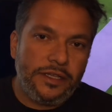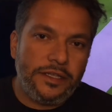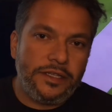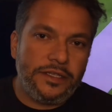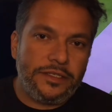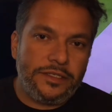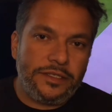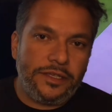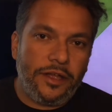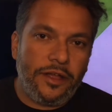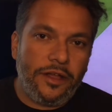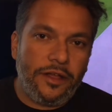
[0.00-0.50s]

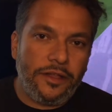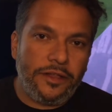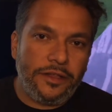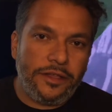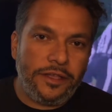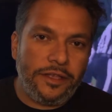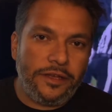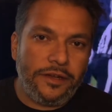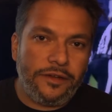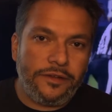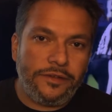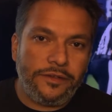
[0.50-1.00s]
all,
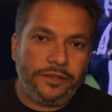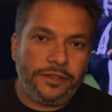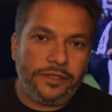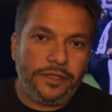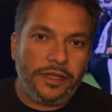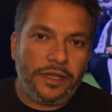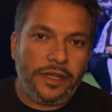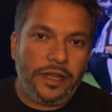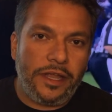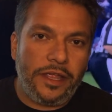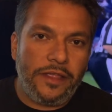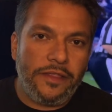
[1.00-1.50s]

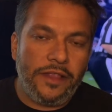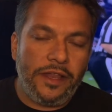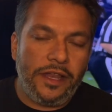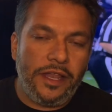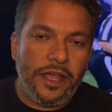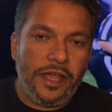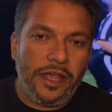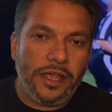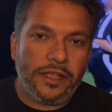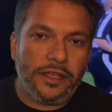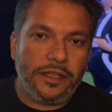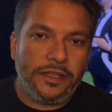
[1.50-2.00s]
in the
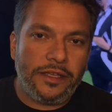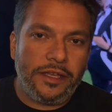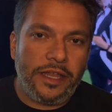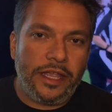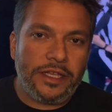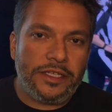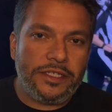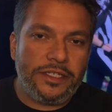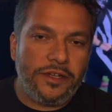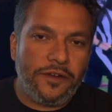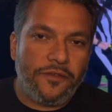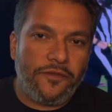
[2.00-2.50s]
luck.
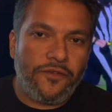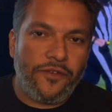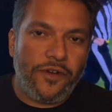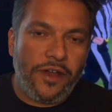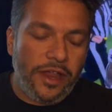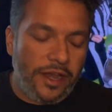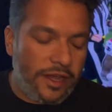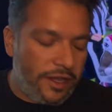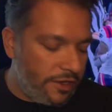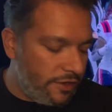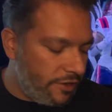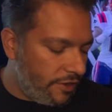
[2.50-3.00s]
Next year,
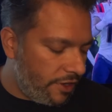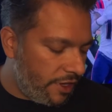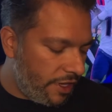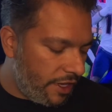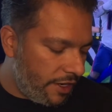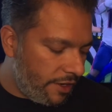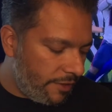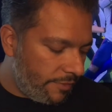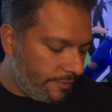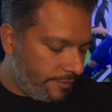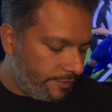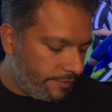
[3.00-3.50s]
Fred, you'll get
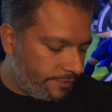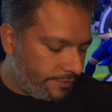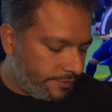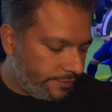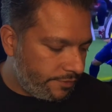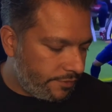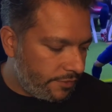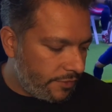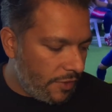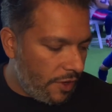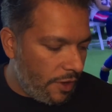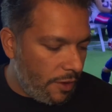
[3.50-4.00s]
him.
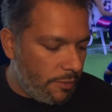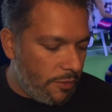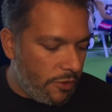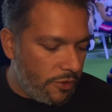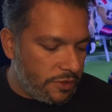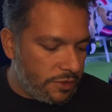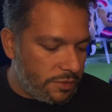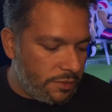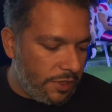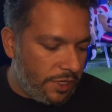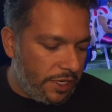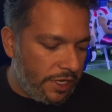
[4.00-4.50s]

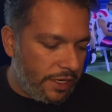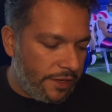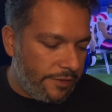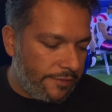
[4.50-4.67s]
Almost, buddy.